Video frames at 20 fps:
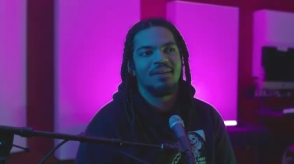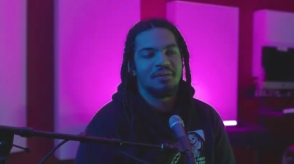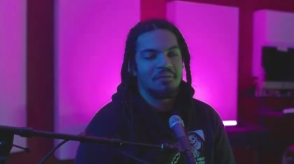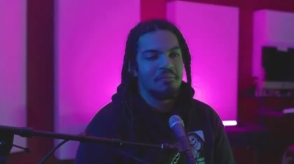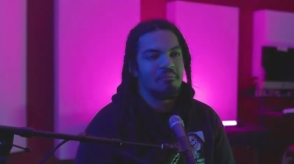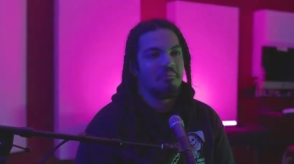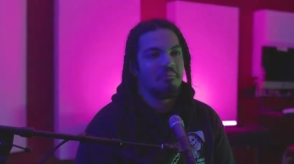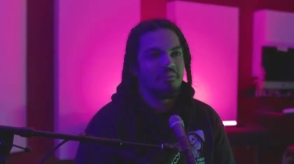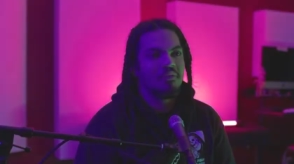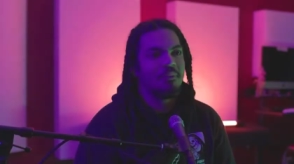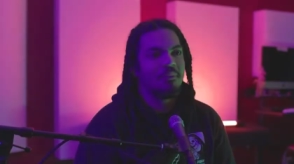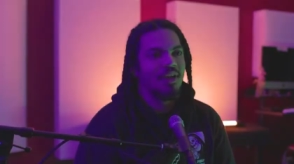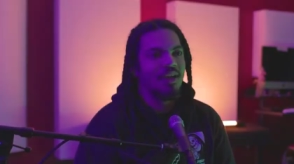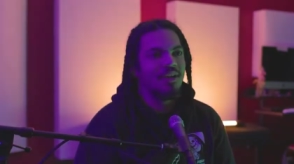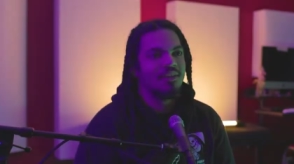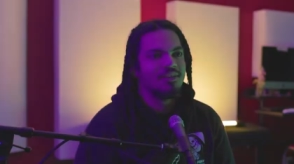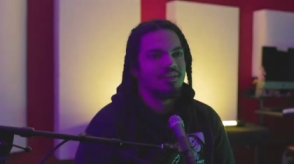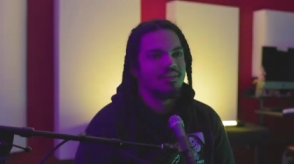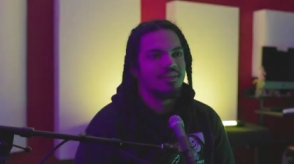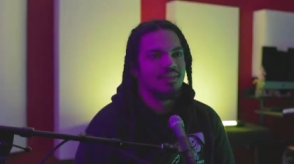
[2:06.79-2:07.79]
I mean, they did one
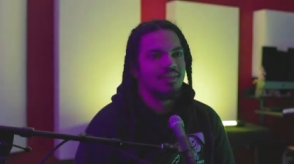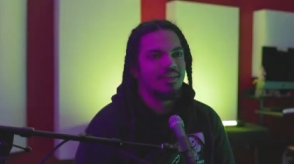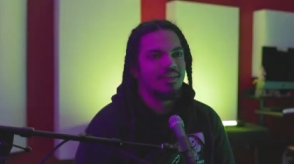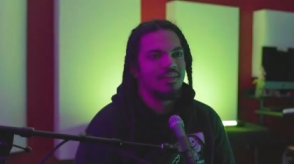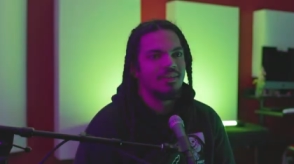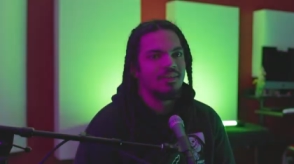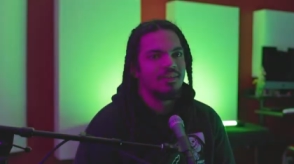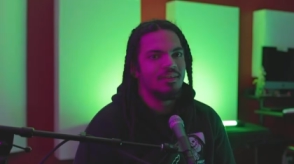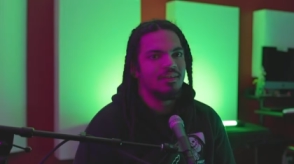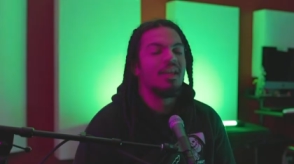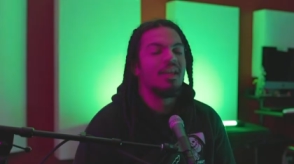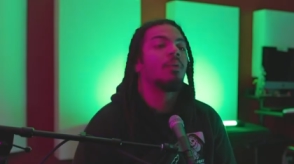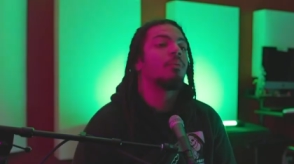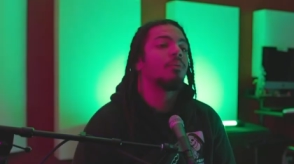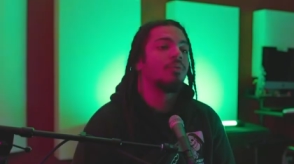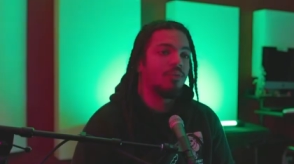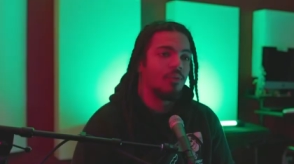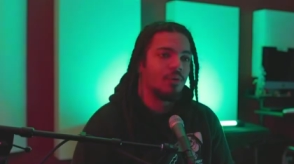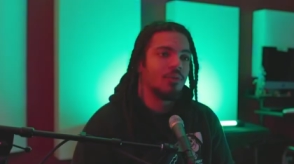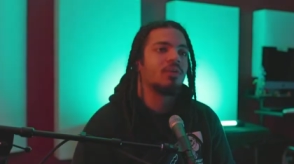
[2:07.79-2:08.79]
for the culture. Yeah,
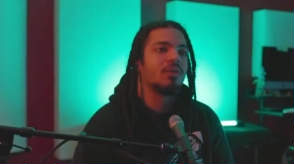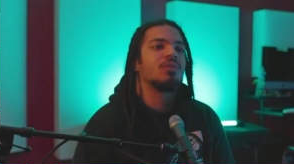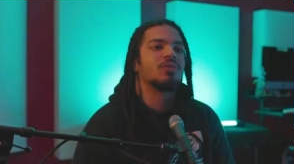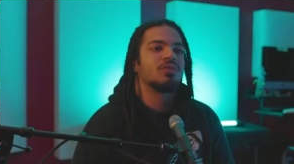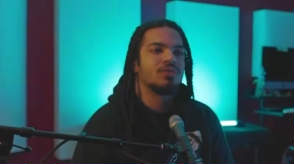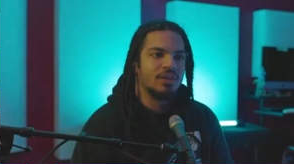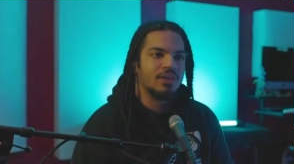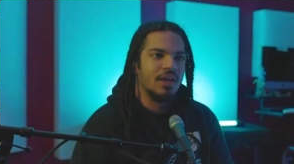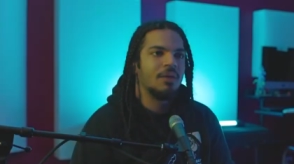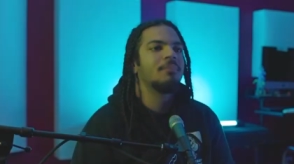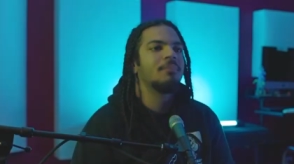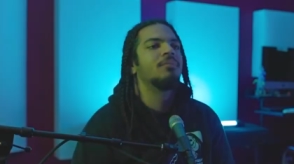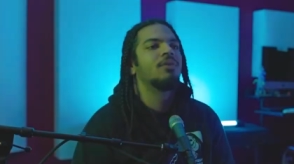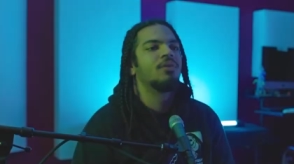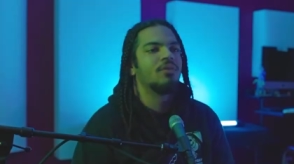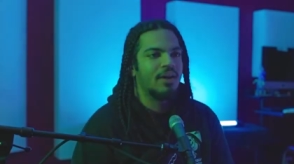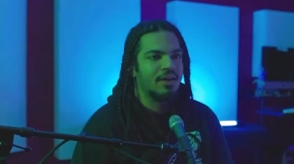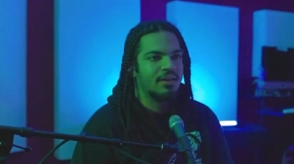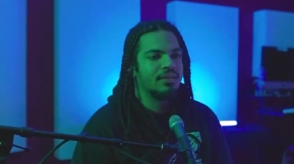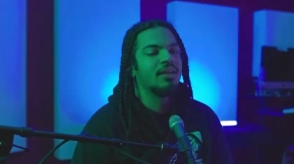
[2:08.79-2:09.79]
with for the culture. Yep,
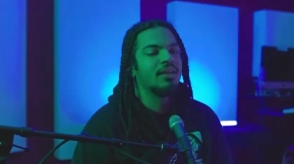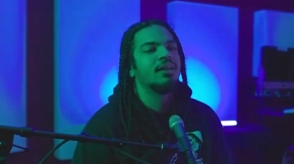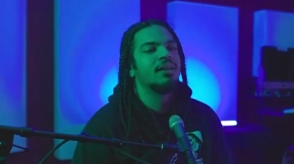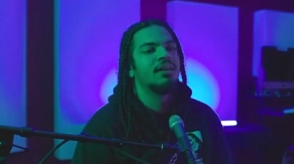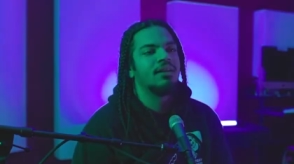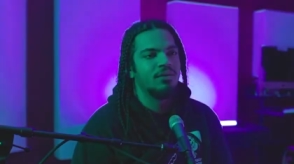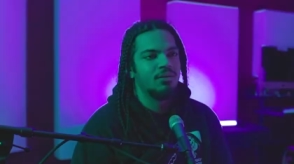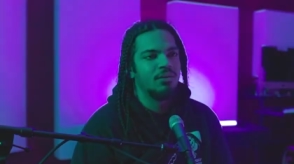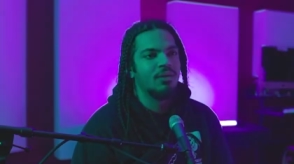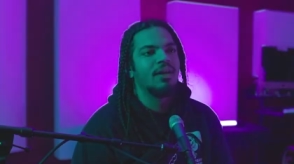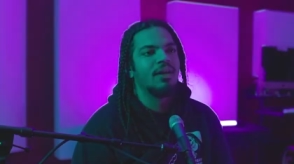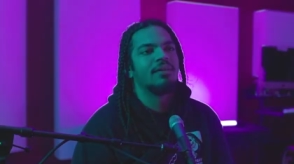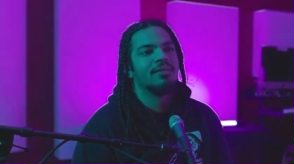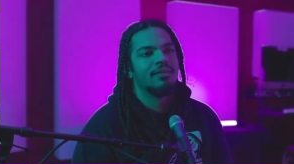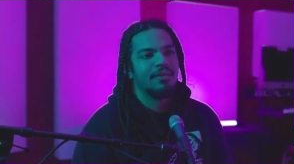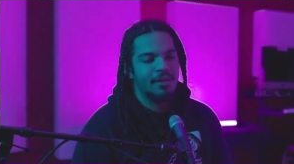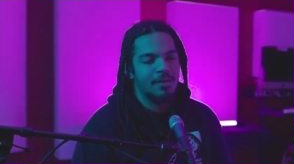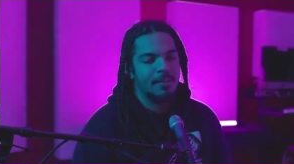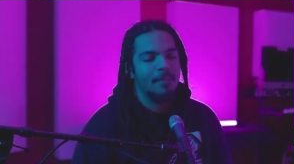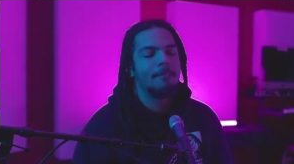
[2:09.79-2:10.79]
you're right. They did. they did. do that.
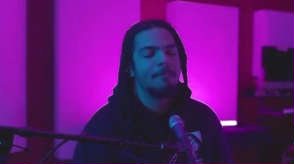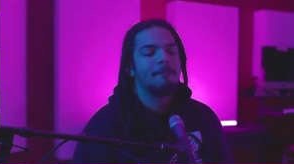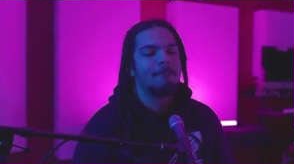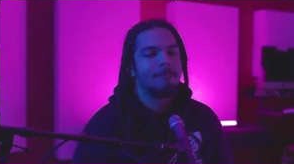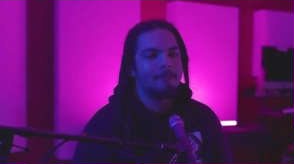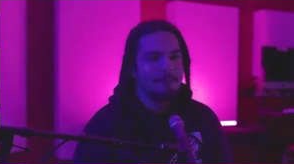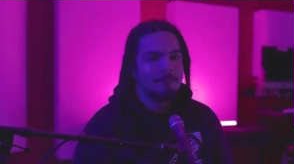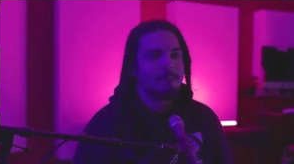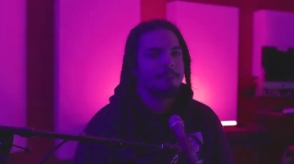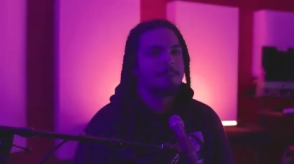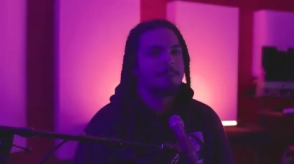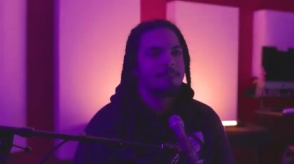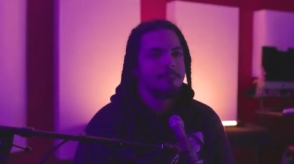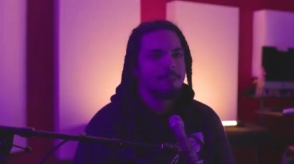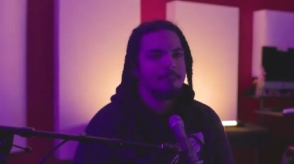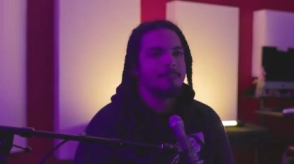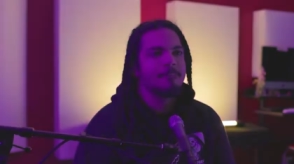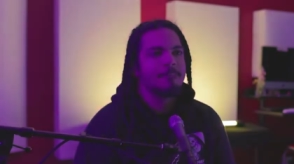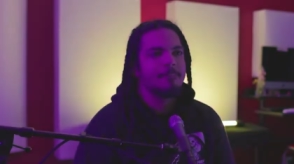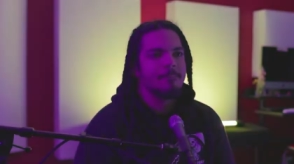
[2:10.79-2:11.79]
Yep. But the whole
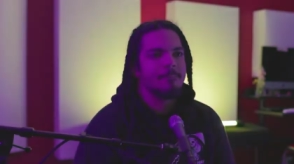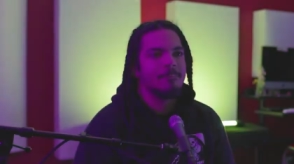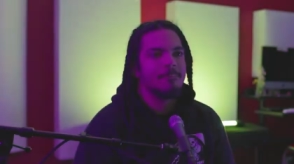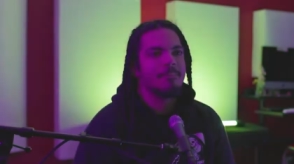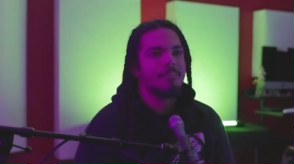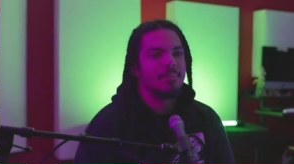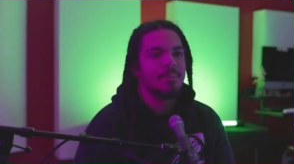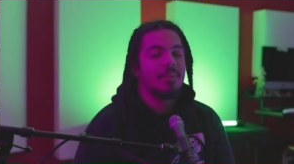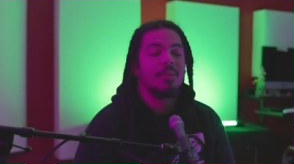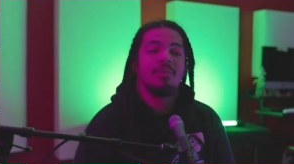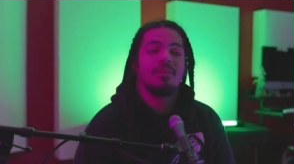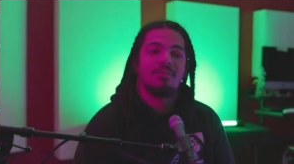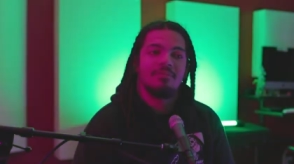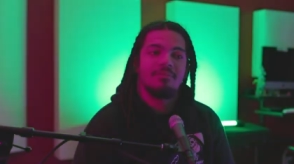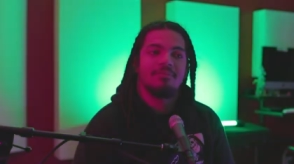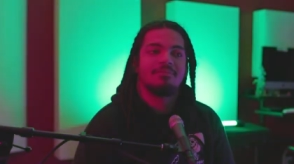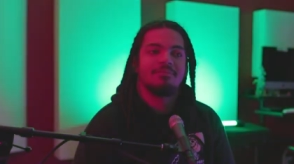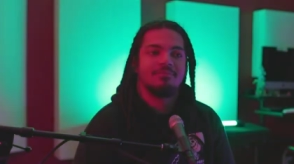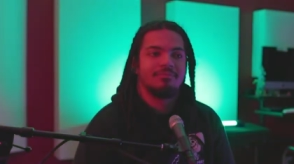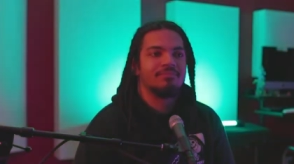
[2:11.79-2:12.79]
band. Ooh. Ooh.
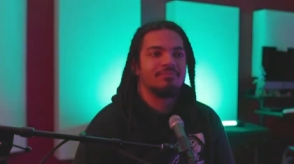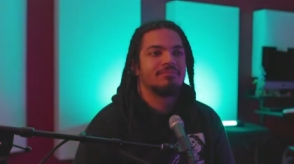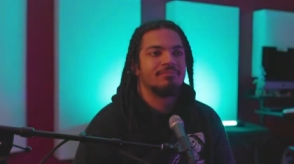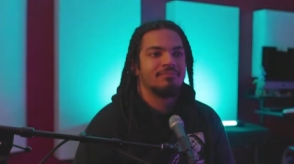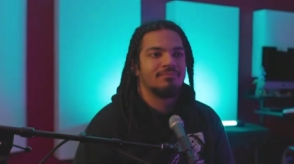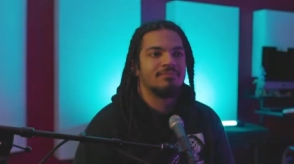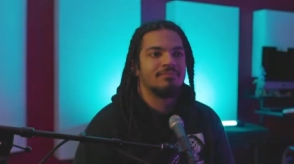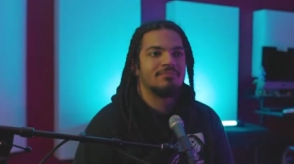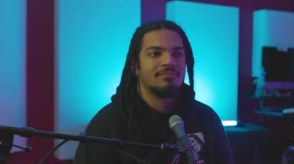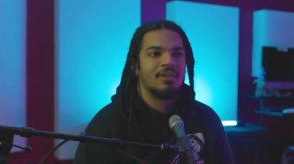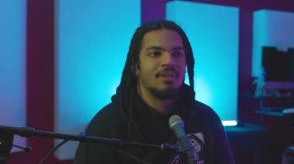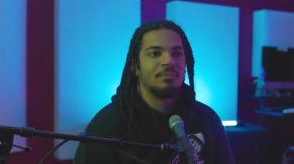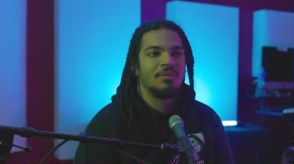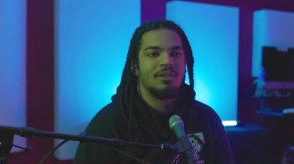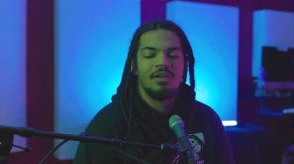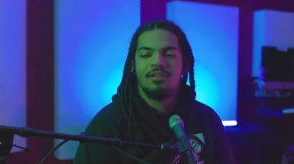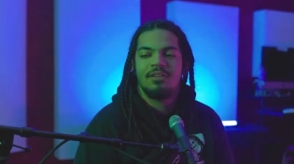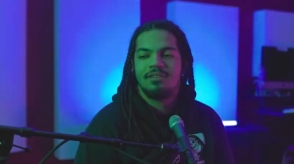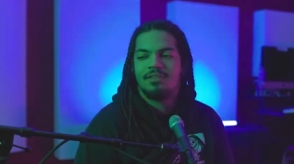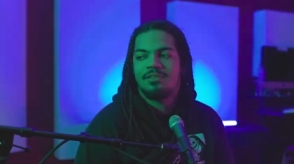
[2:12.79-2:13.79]
That'd be
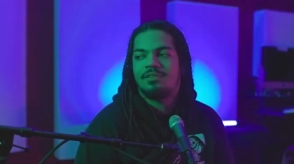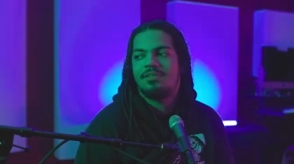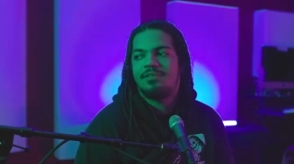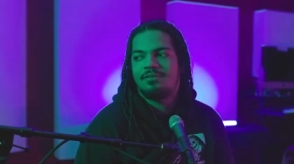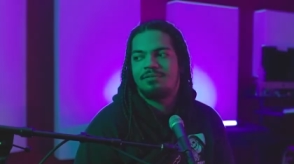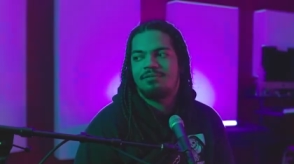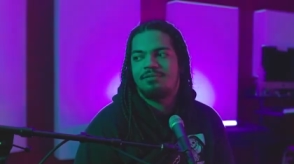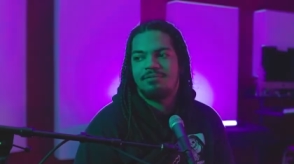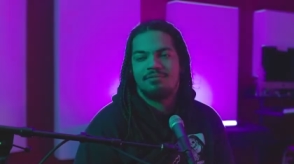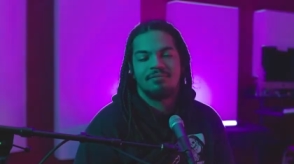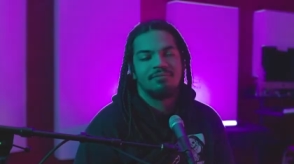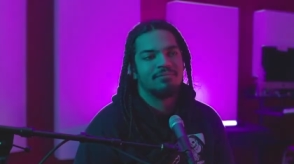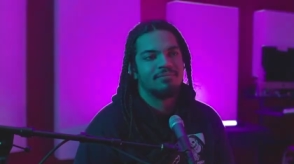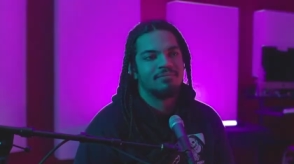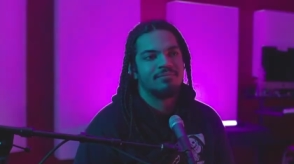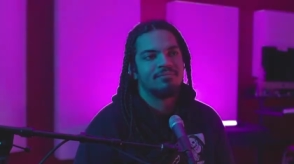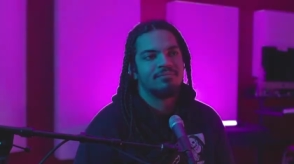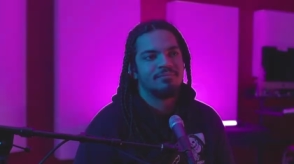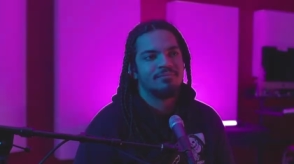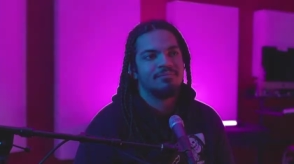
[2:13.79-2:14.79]
nice. That would be
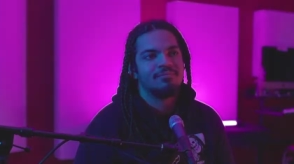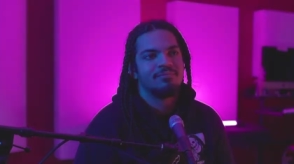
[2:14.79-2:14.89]
nice.